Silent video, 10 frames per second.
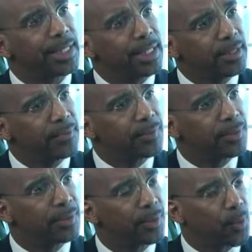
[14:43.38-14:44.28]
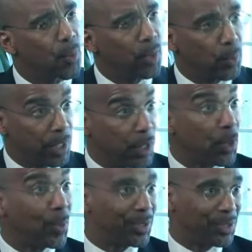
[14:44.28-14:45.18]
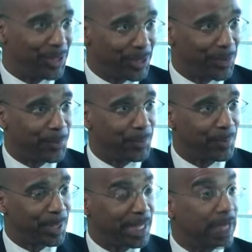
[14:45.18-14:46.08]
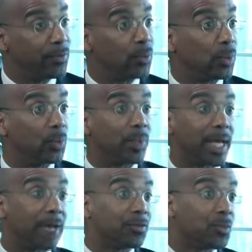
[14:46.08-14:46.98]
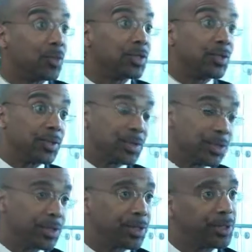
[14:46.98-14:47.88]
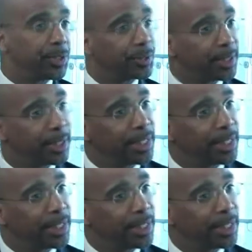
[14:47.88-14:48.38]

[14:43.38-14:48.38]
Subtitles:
even when we know what to do, even when we have the resources to do it,